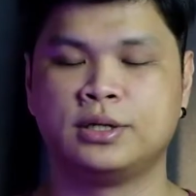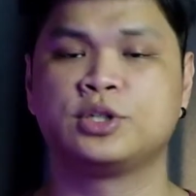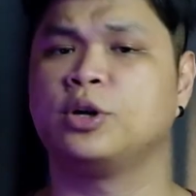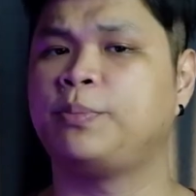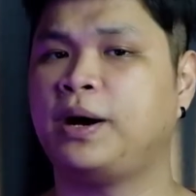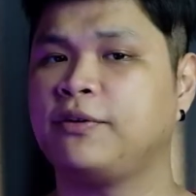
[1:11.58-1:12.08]

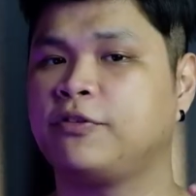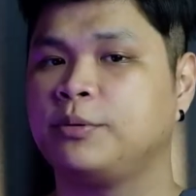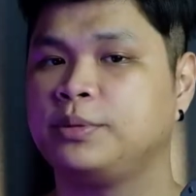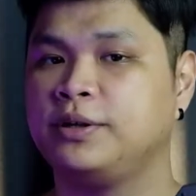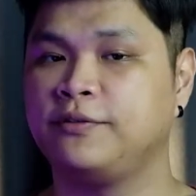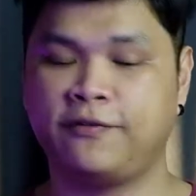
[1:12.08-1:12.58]
So apart
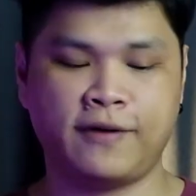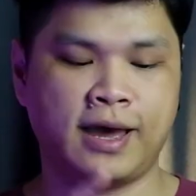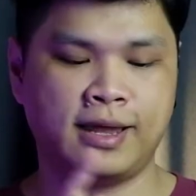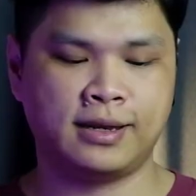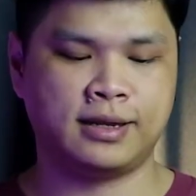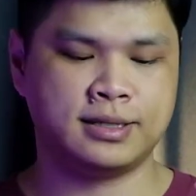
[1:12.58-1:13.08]
from the
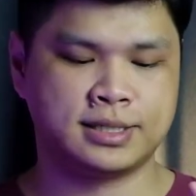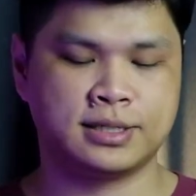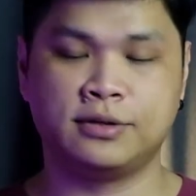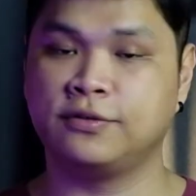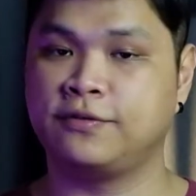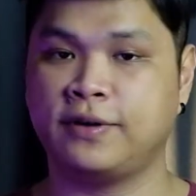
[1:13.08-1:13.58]
fan
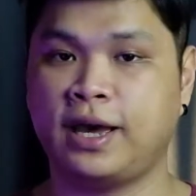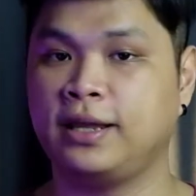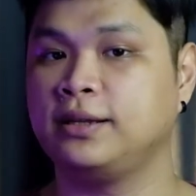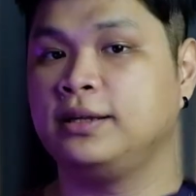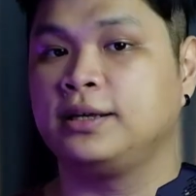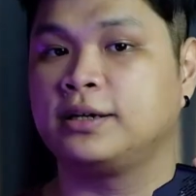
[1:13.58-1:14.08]
itself
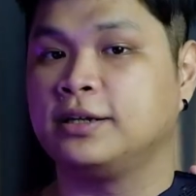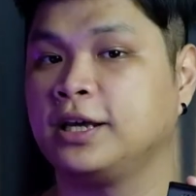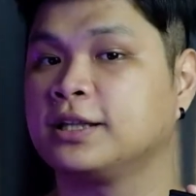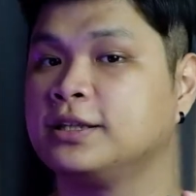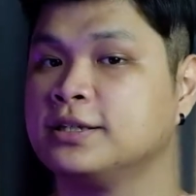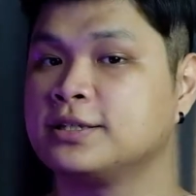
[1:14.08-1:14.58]
and the
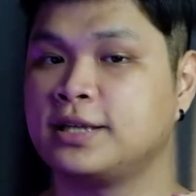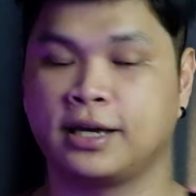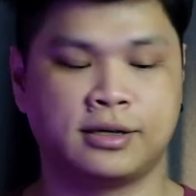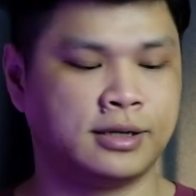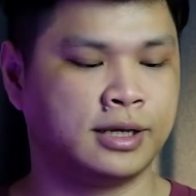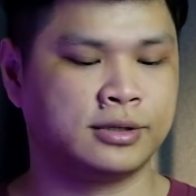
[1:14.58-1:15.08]
connectors that
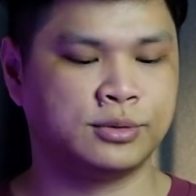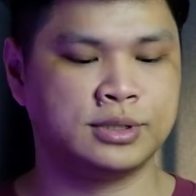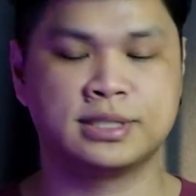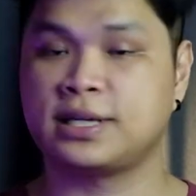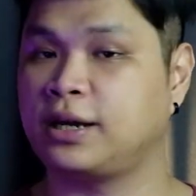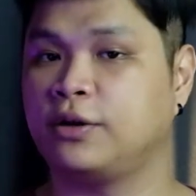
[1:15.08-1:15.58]
connect to the
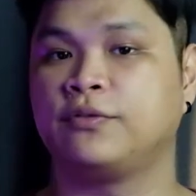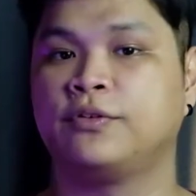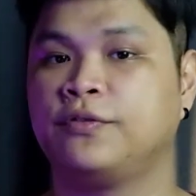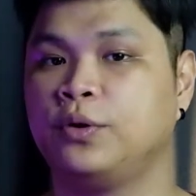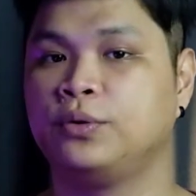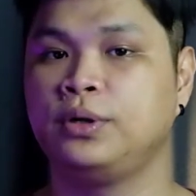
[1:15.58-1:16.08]
side of the
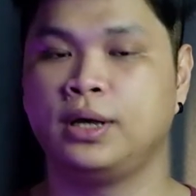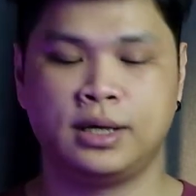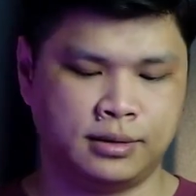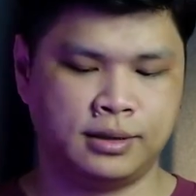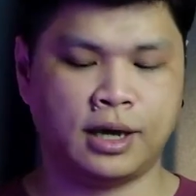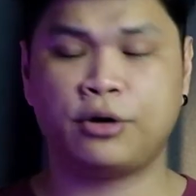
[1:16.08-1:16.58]
phone,
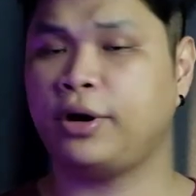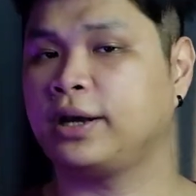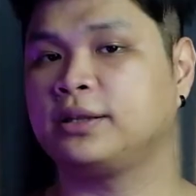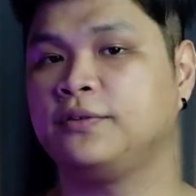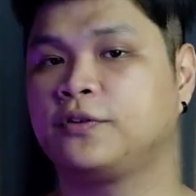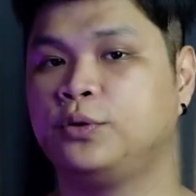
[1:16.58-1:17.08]
the
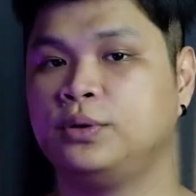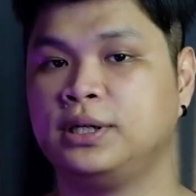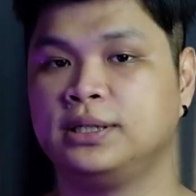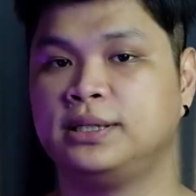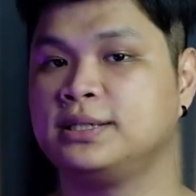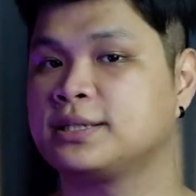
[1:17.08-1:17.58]
Aeroactive
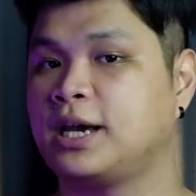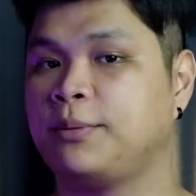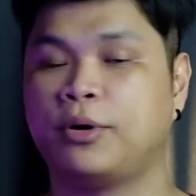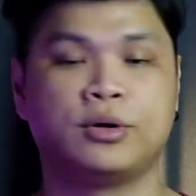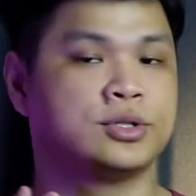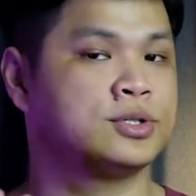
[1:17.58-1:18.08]
cooler this
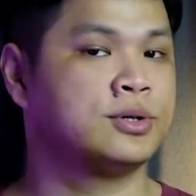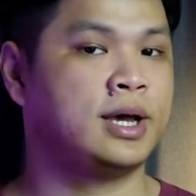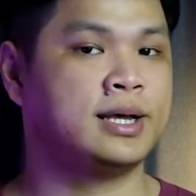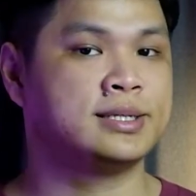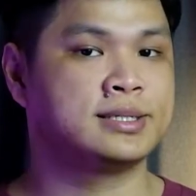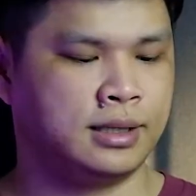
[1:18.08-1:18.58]
time also
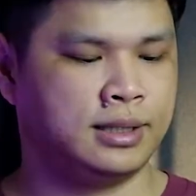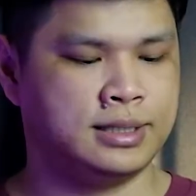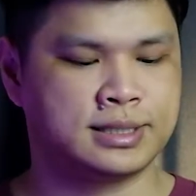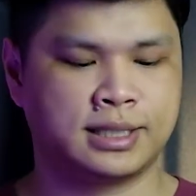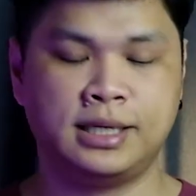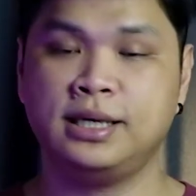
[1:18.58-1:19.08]
has
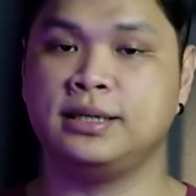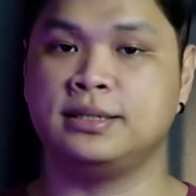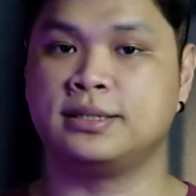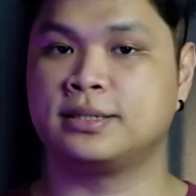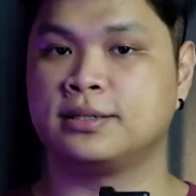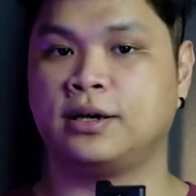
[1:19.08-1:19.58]
these
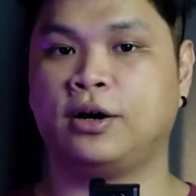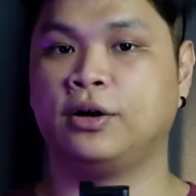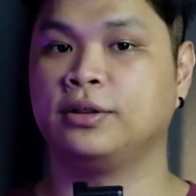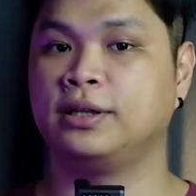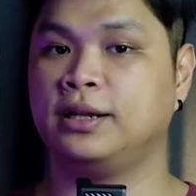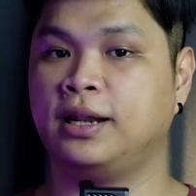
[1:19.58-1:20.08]
keys
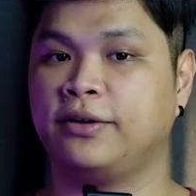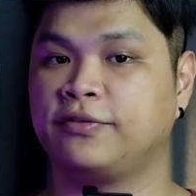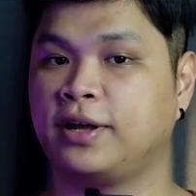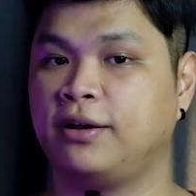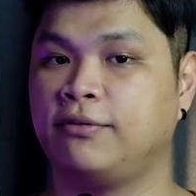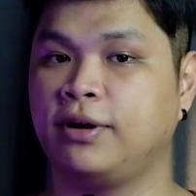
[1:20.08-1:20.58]
on the
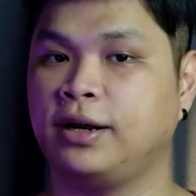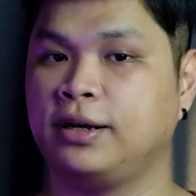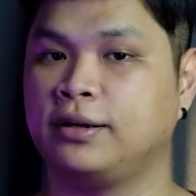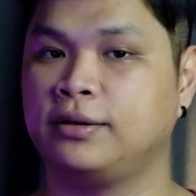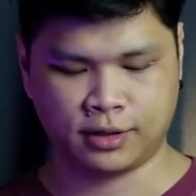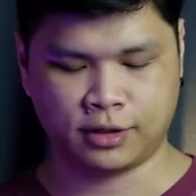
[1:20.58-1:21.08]
left and right.
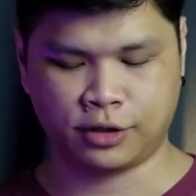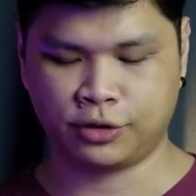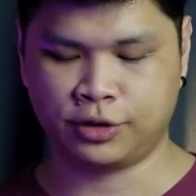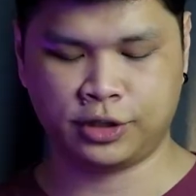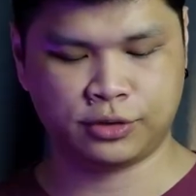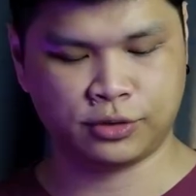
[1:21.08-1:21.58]
All you
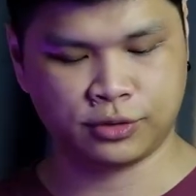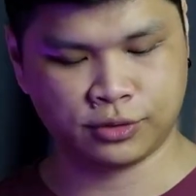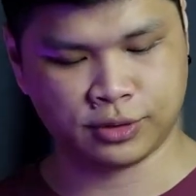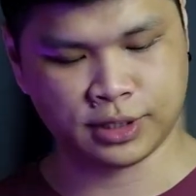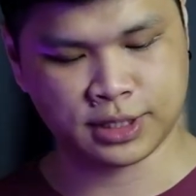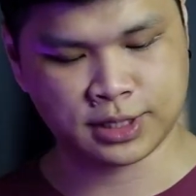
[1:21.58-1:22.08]
need to do
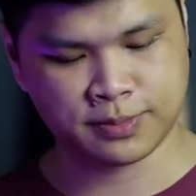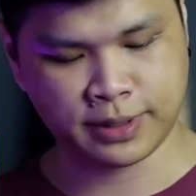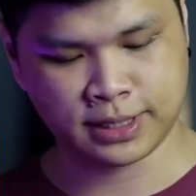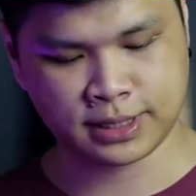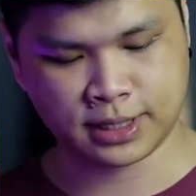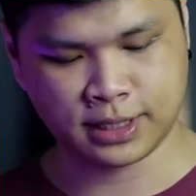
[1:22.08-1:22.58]
is
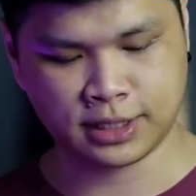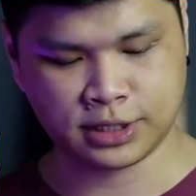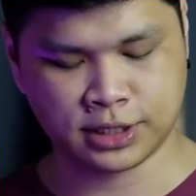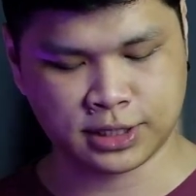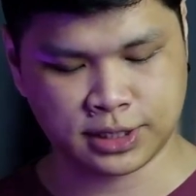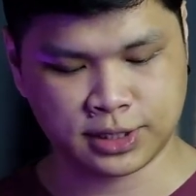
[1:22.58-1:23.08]
basically
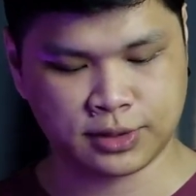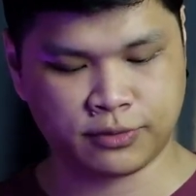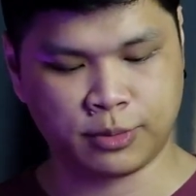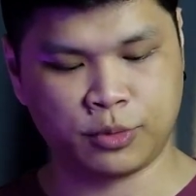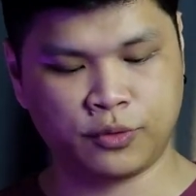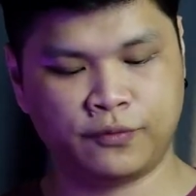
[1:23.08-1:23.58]
just
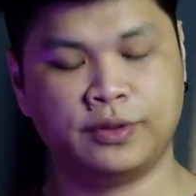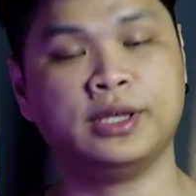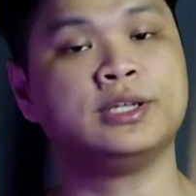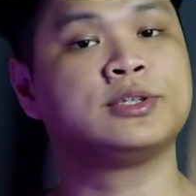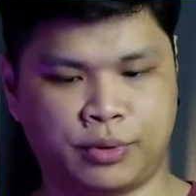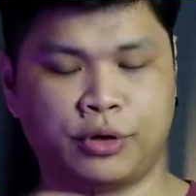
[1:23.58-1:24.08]
remove
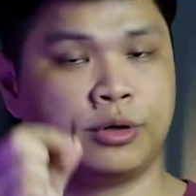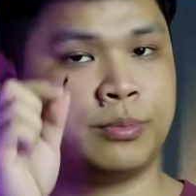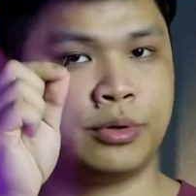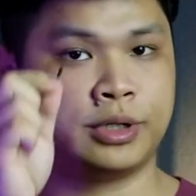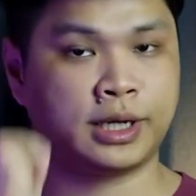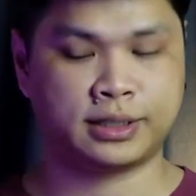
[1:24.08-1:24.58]
this port
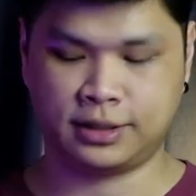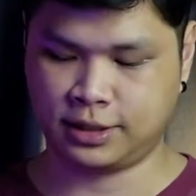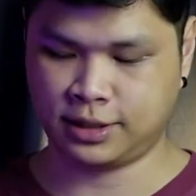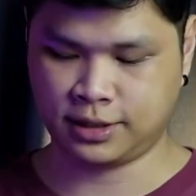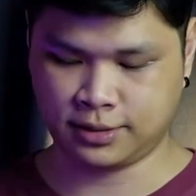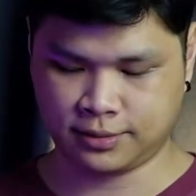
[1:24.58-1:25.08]
protector
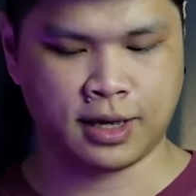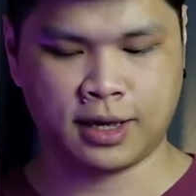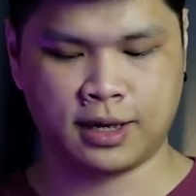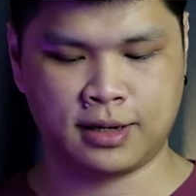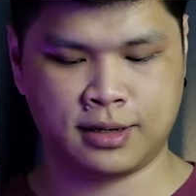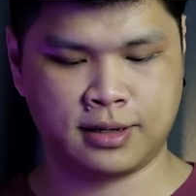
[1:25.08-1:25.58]
here
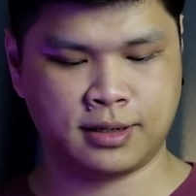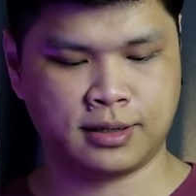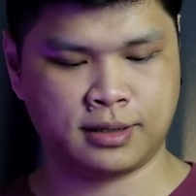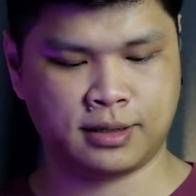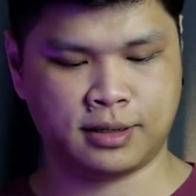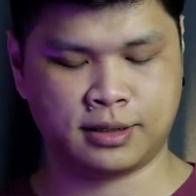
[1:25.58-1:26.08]
and
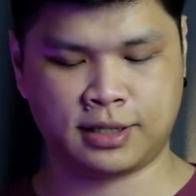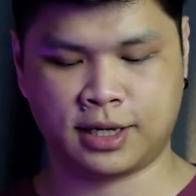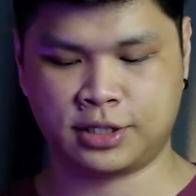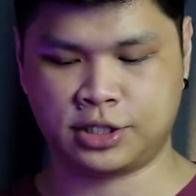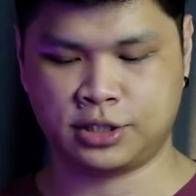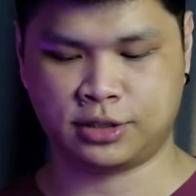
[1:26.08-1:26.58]

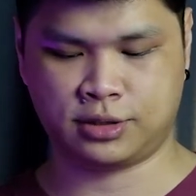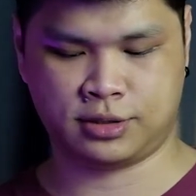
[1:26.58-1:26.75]
attach it